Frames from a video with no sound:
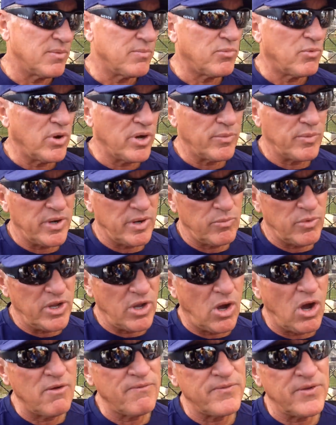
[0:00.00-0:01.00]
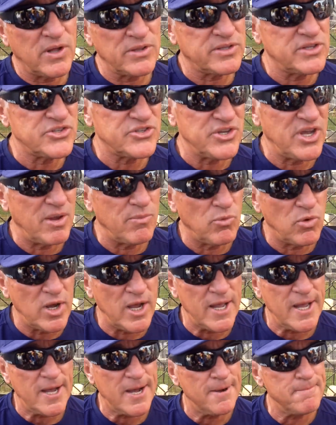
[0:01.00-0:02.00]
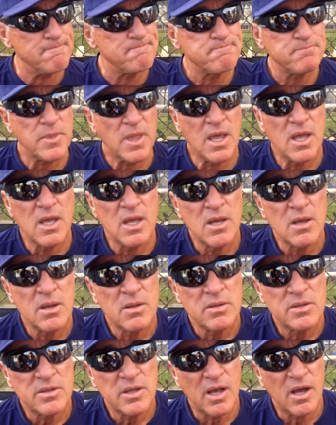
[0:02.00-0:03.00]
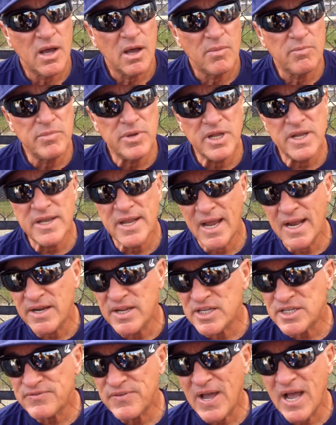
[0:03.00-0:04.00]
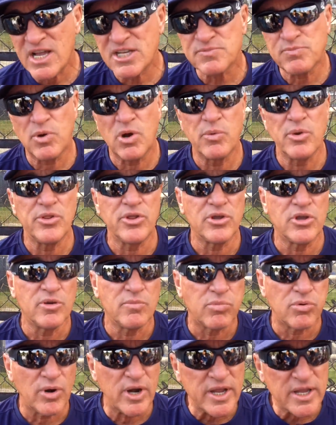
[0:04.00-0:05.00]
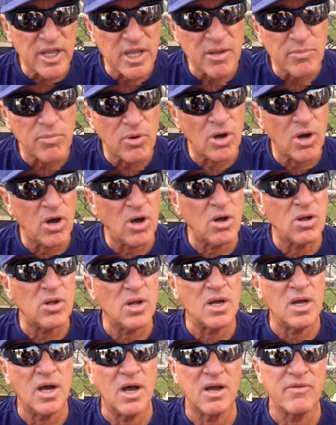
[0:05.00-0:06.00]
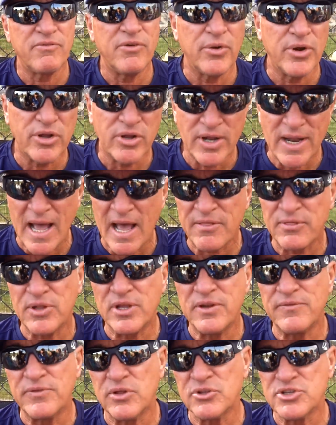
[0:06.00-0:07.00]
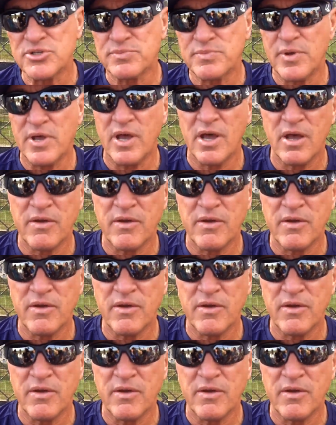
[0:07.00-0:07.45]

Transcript: some point. We all felt the same way. Mid-90s fastball, really good breaking ball, very good athlete, feels